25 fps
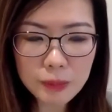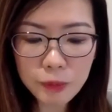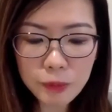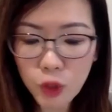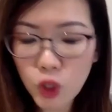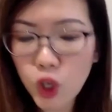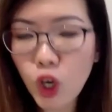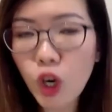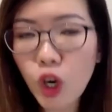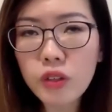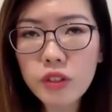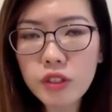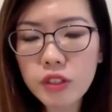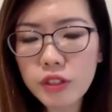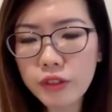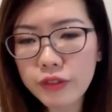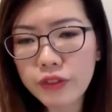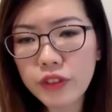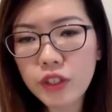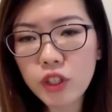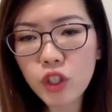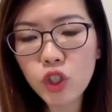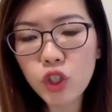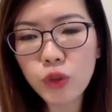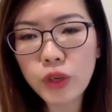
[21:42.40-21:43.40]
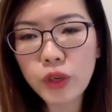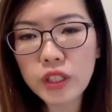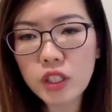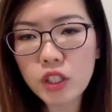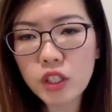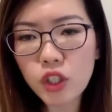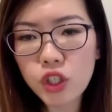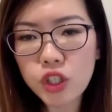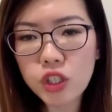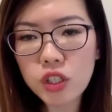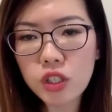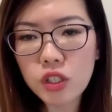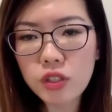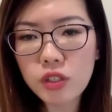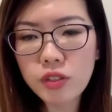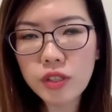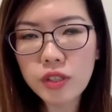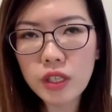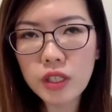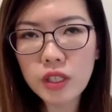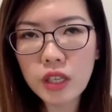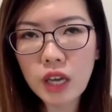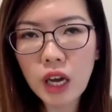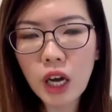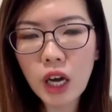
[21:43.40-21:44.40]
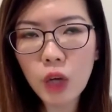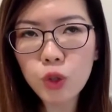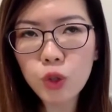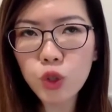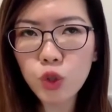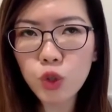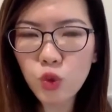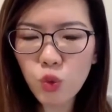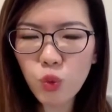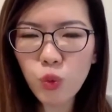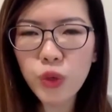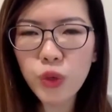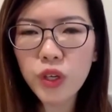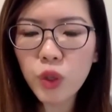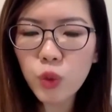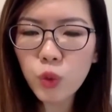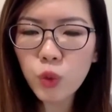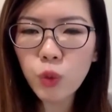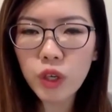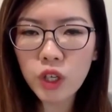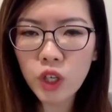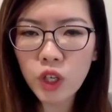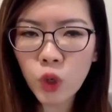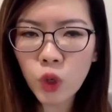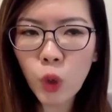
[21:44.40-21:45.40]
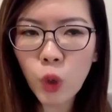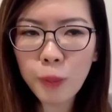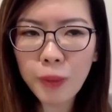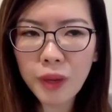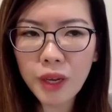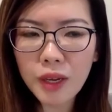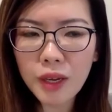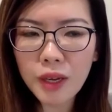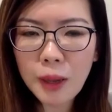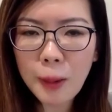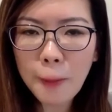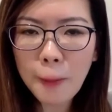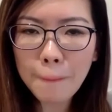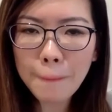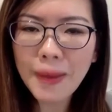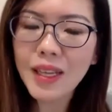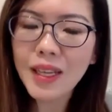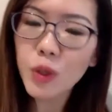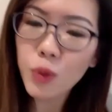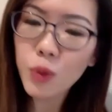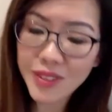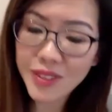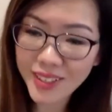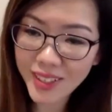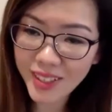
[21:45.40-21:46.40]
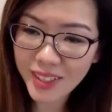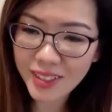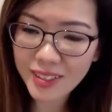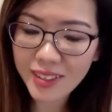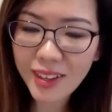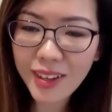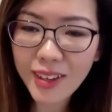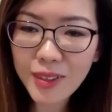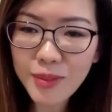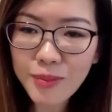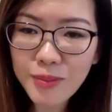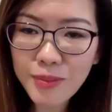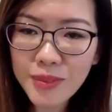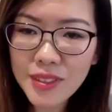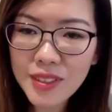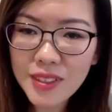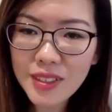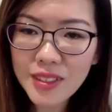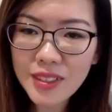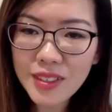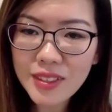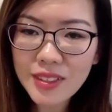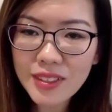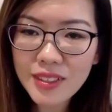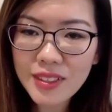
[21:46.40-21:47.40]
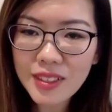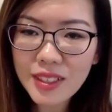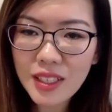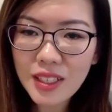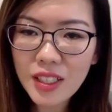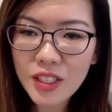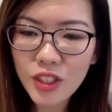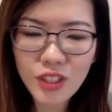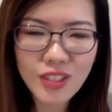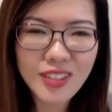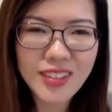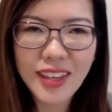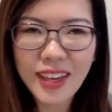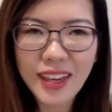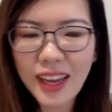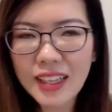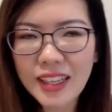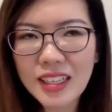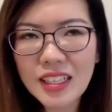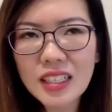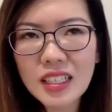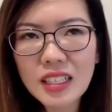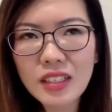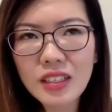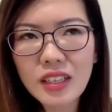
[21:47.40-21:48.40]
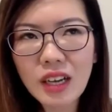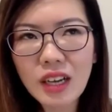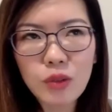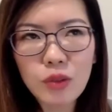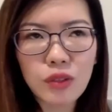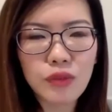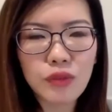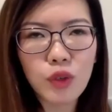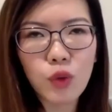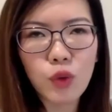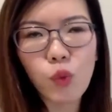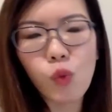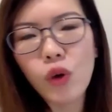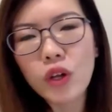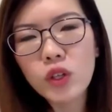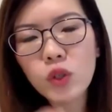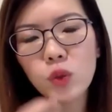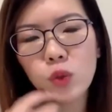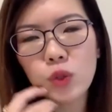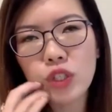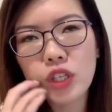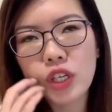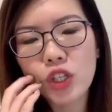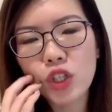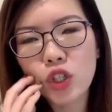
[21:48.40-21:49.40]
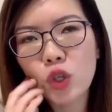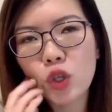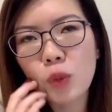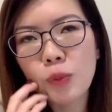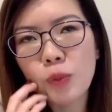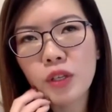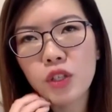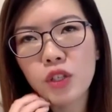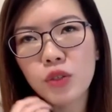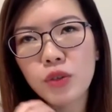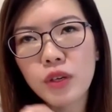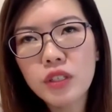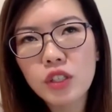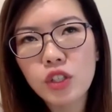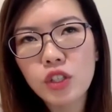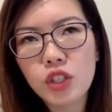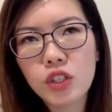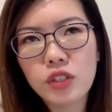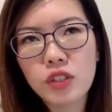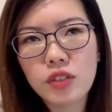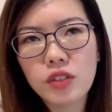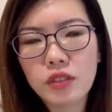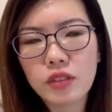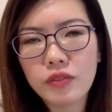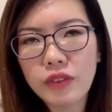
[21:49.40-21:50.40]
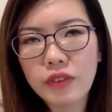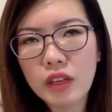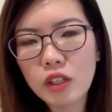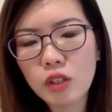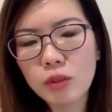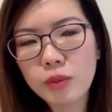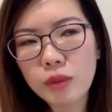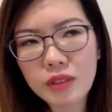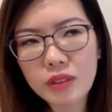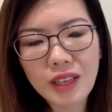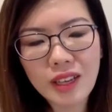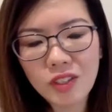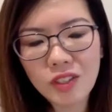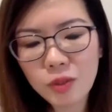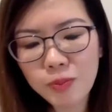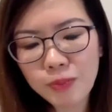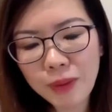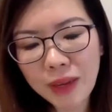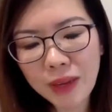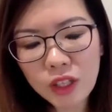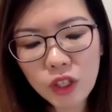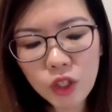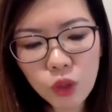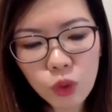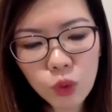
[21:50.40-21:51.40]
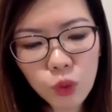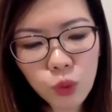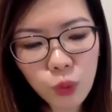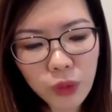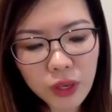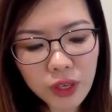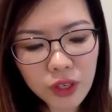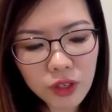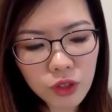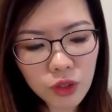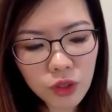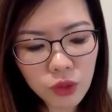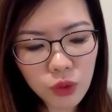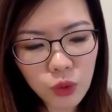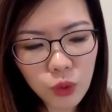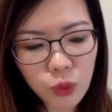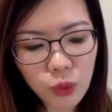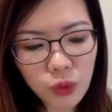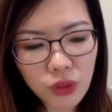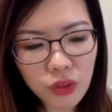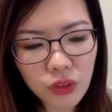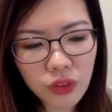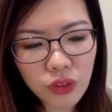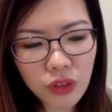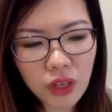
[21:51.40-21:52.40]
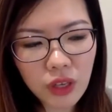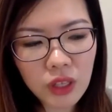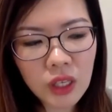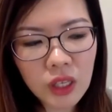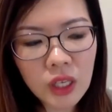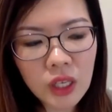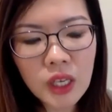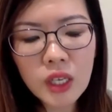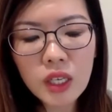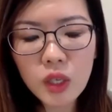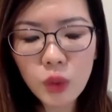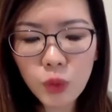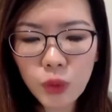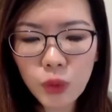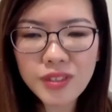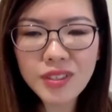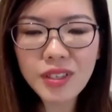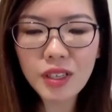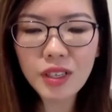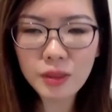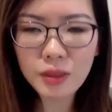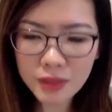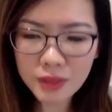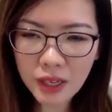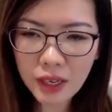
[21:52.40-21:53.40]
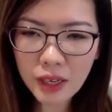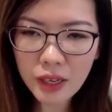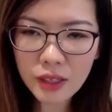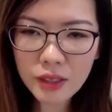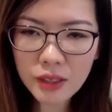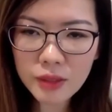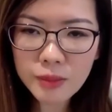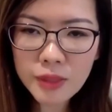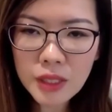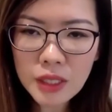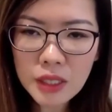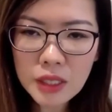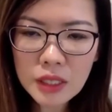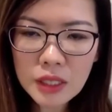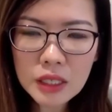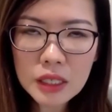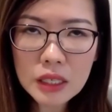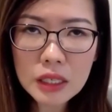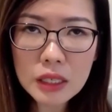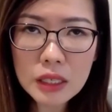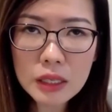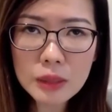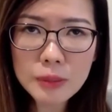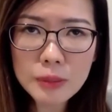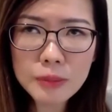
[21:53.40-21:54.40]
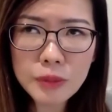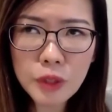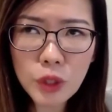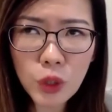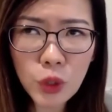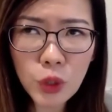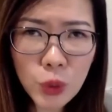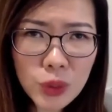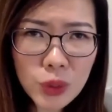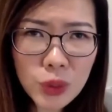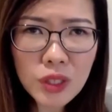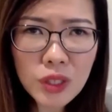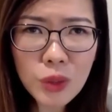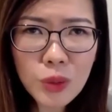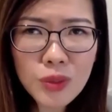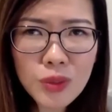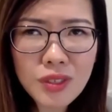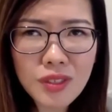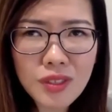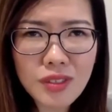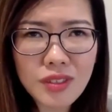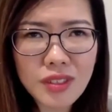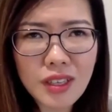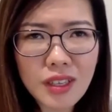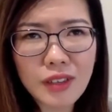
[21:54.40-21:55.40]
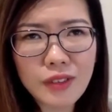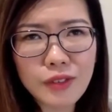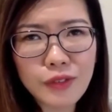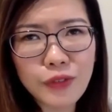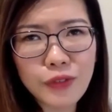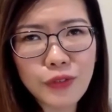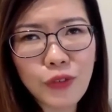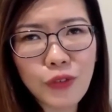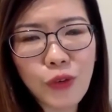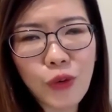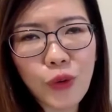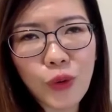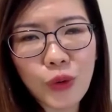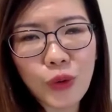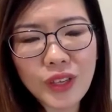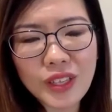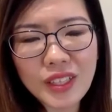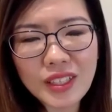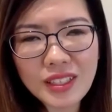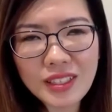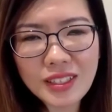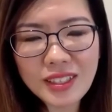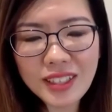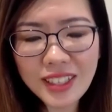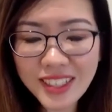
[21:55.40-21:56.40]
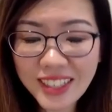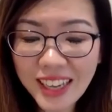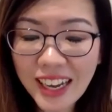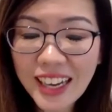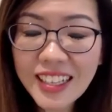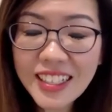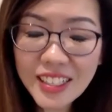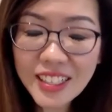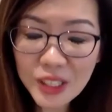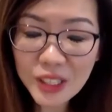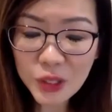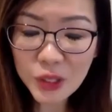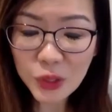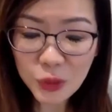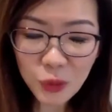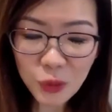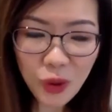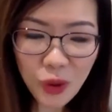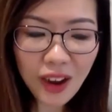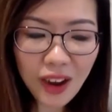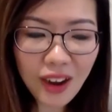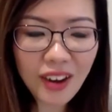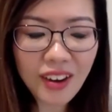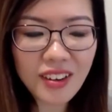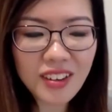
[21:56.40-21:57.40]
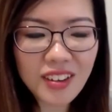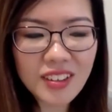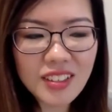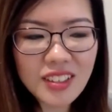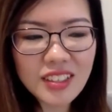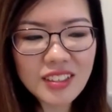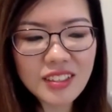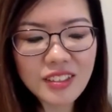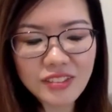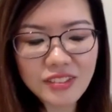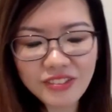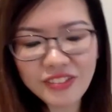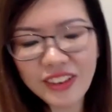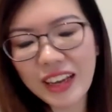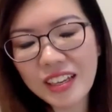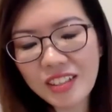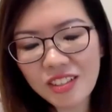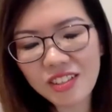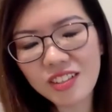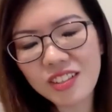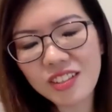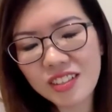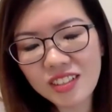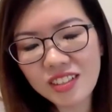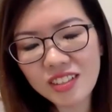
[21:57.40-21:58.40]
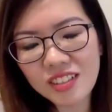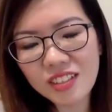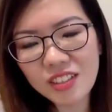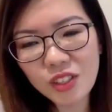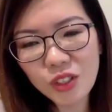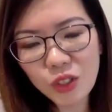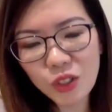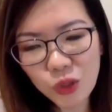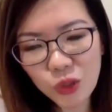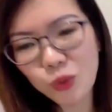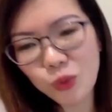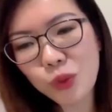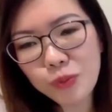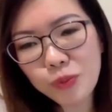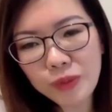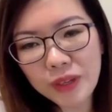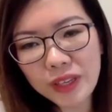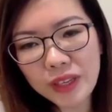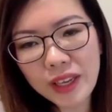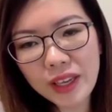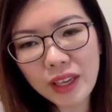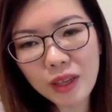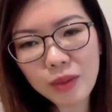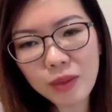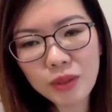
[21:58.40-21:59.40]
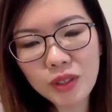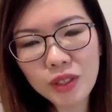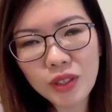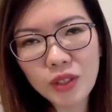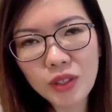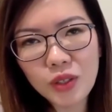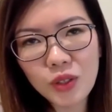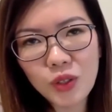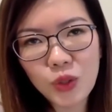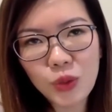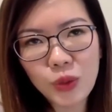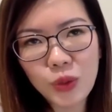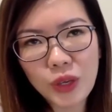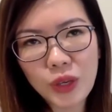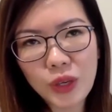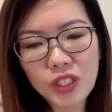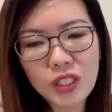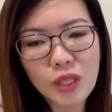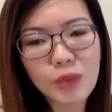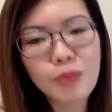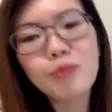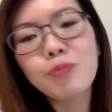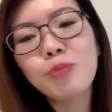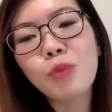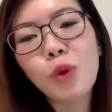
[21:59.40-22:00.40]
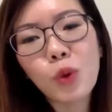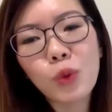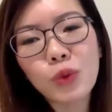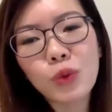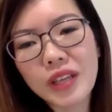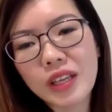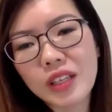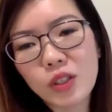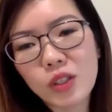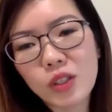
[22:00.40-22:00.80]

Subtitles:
taught different strategies and how to rework coping, but it will take time. Just like any adults, if you want to change coping strategies, develop or expand new ways on doing that, it will take time. The good news is that for the younger you are, the faster you would be able to actually mold that